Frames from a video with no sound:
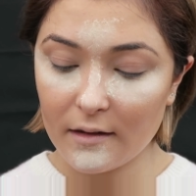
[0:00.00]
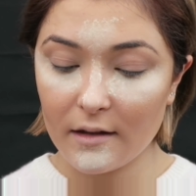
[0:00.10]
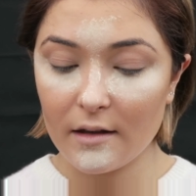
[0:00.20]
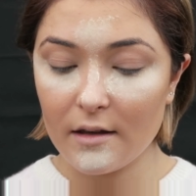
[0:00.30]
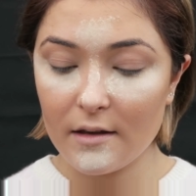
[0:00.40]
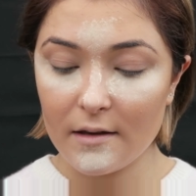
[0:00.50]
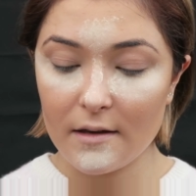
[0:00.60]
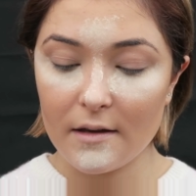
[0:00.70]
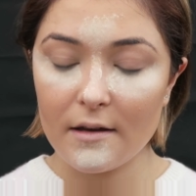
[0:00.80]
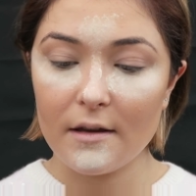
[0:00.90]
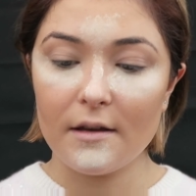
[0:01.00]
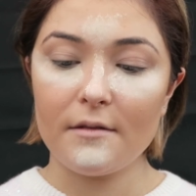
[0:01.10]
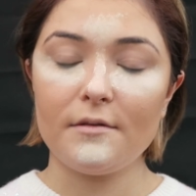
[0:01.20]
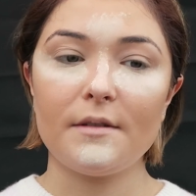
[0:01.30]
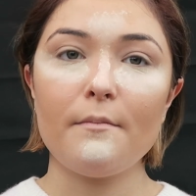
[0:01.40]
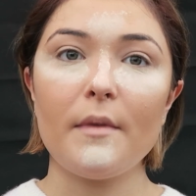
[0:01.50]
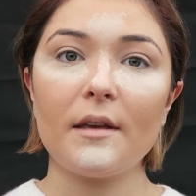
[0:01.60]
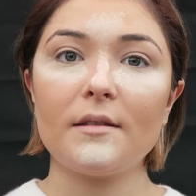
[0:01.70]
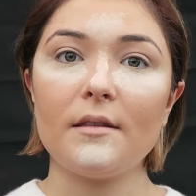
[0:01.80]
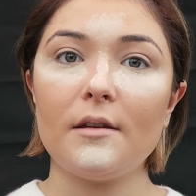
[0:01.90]
I'm just
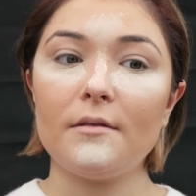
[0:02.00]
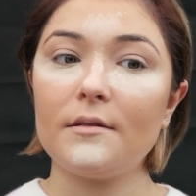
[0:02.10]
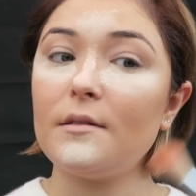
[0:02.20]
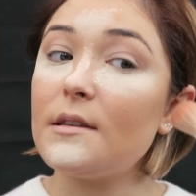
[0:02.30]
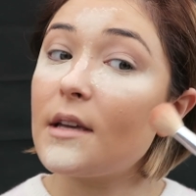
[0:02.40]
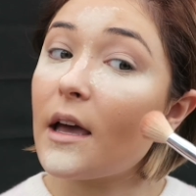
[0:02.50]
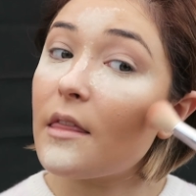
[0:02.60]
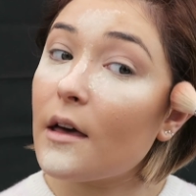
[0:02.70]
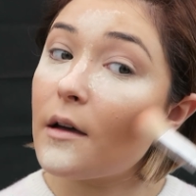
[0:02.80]
mixing those two together.